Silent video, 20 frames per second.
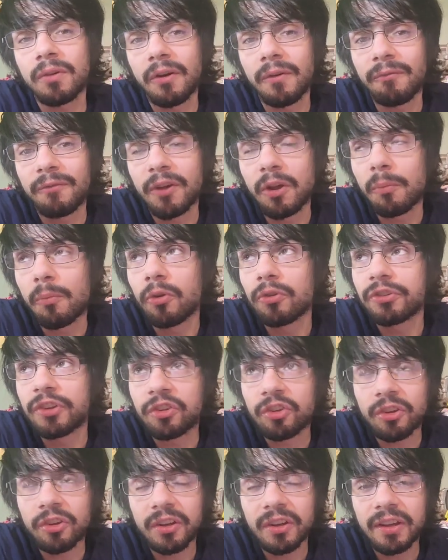
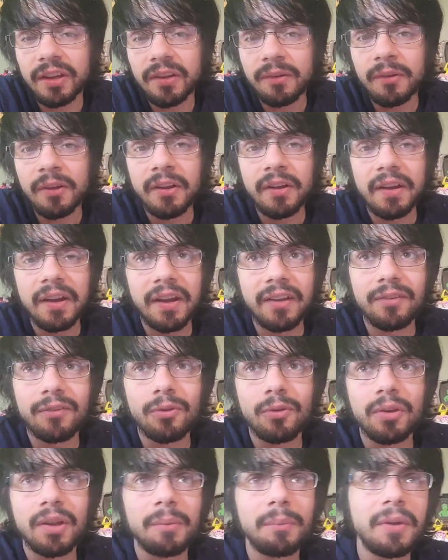digitally, and
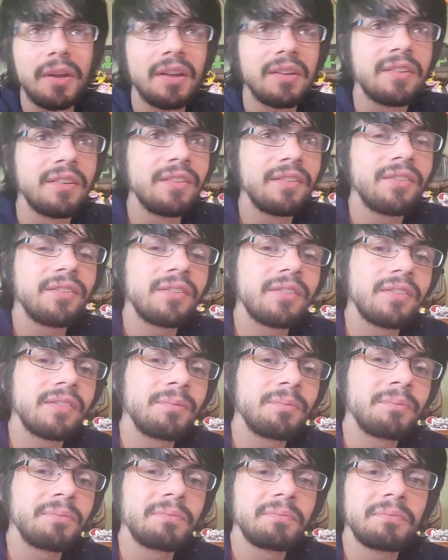so they make these
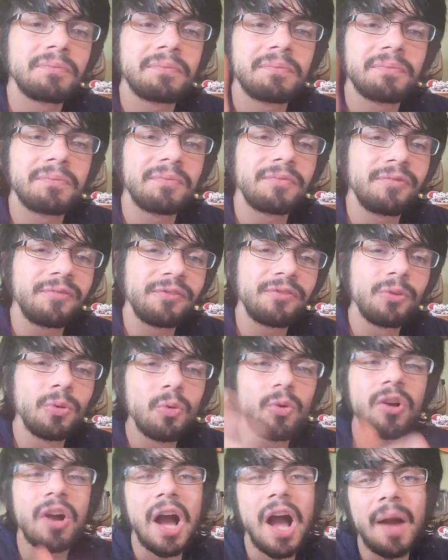few
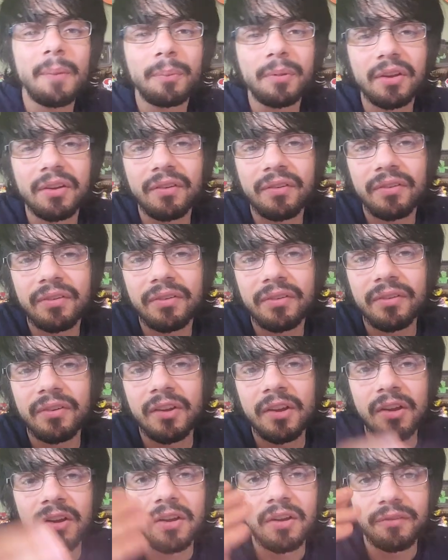copies
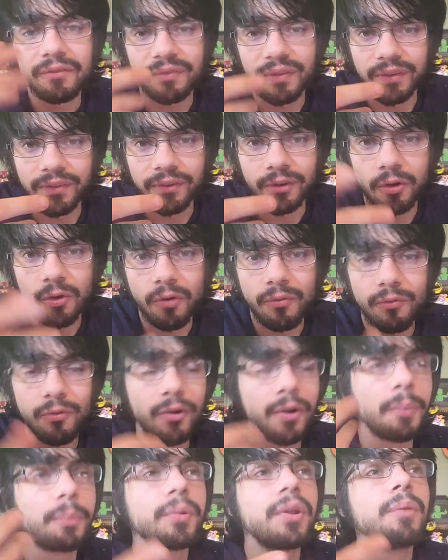physical for
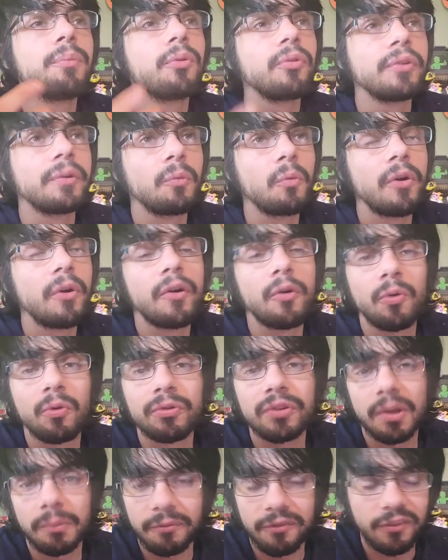the people that want to own
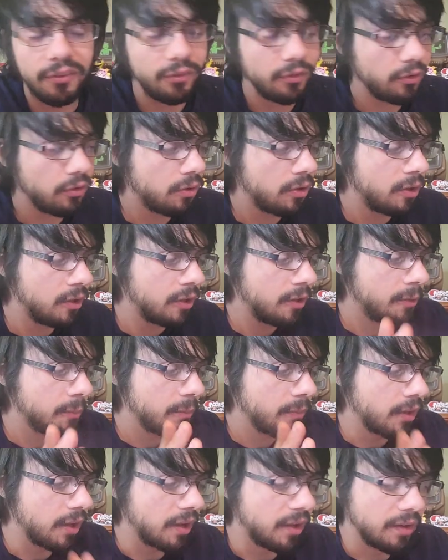them physical.
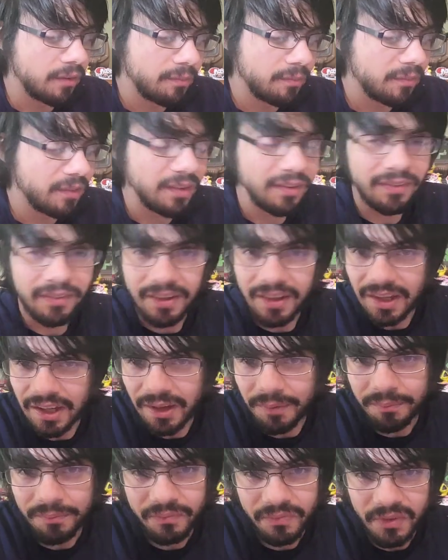And this
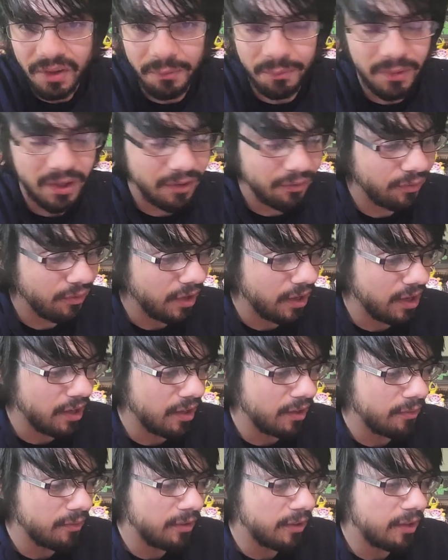game, I'm a big
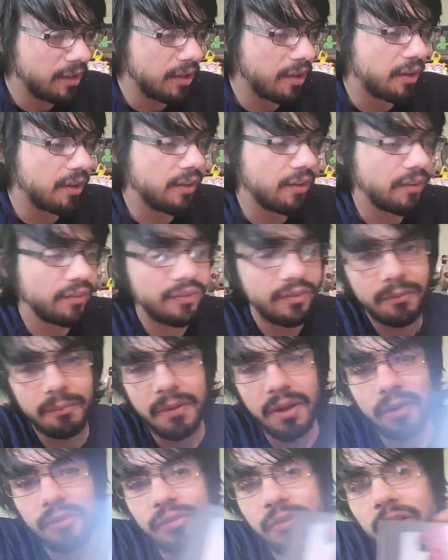fan. It is
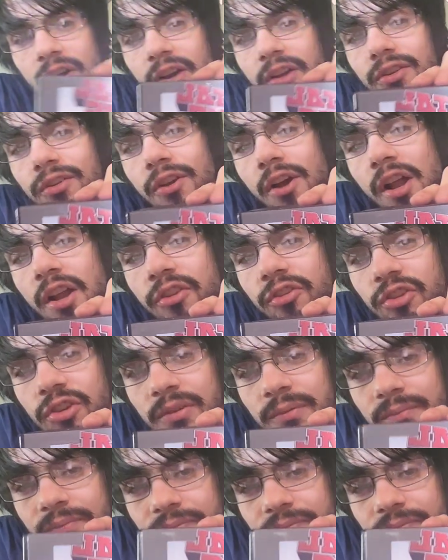Metal Slug Anthology.